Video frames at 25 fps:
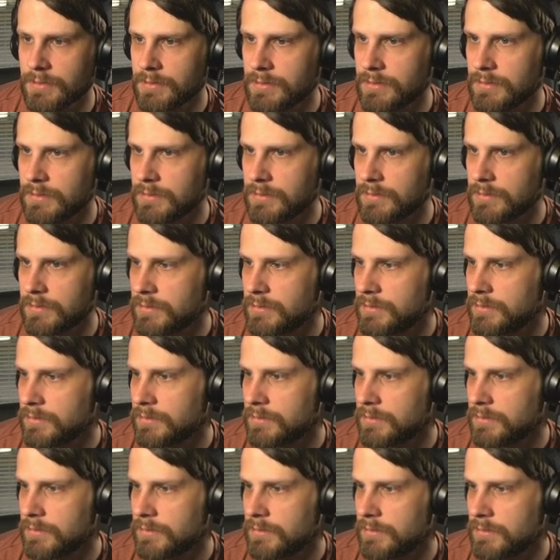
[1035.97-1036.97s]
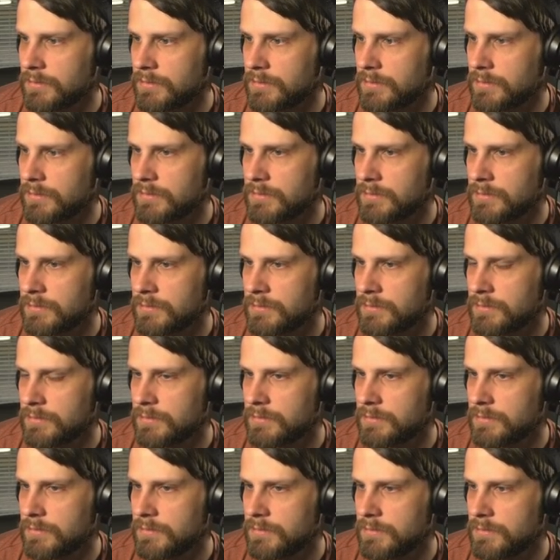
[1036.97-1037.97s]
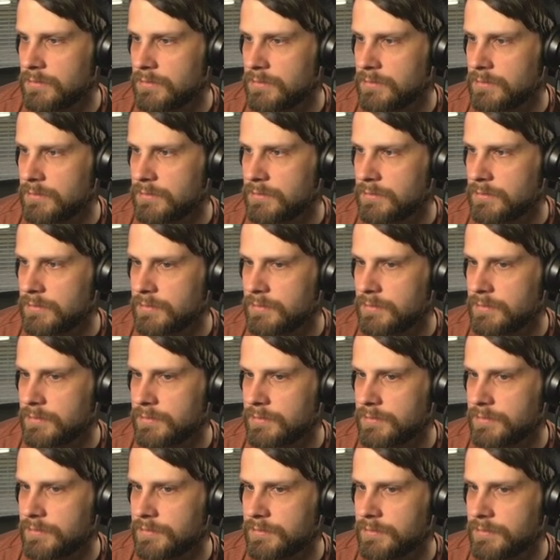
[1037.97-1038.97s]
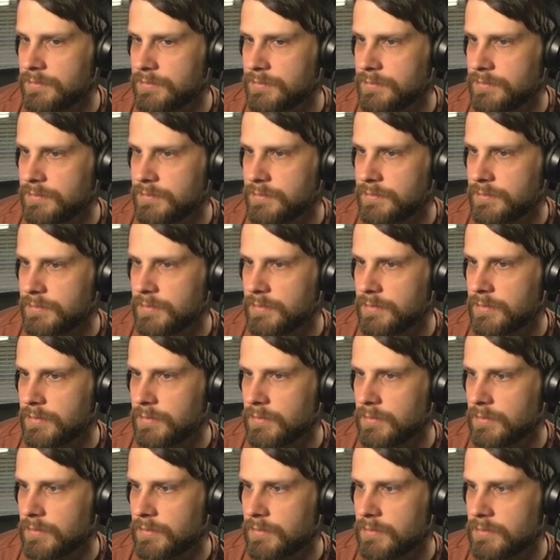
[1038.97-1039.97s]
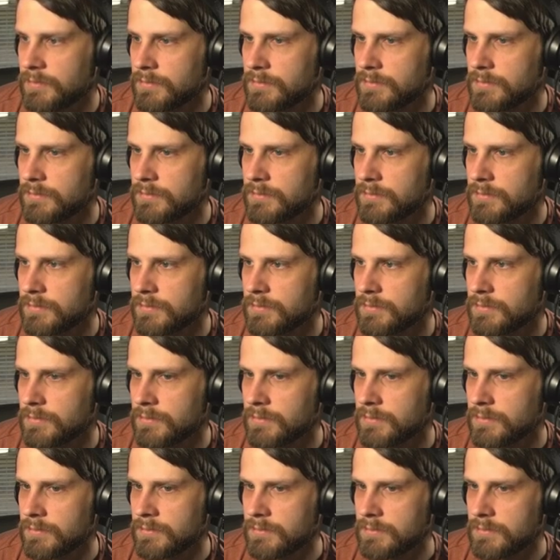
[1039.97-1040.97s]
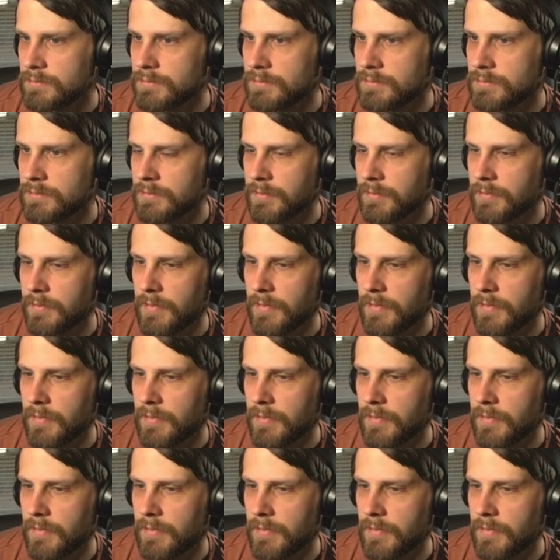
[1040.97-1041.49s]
No one is speaking in this clip.